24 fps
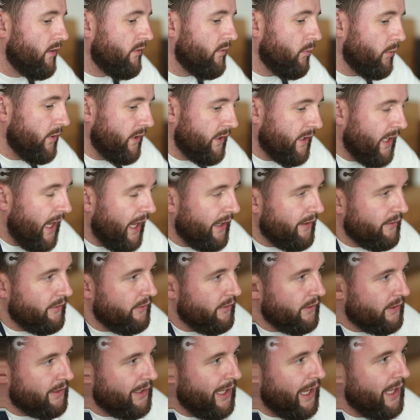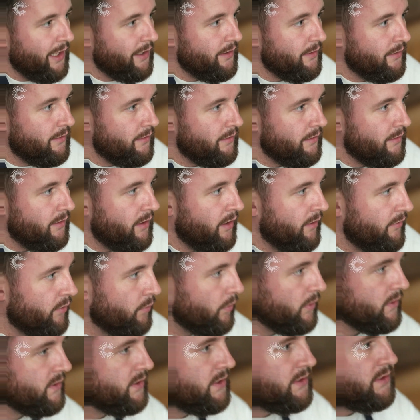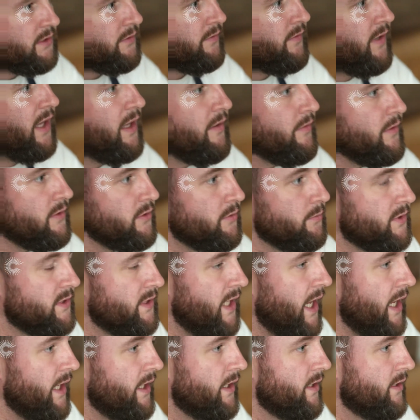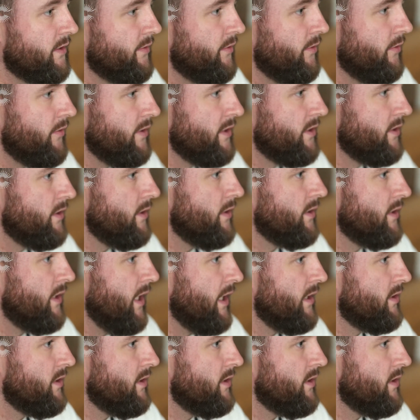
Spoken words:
So what you can do, if you wanted to flavour some steaks, for instance,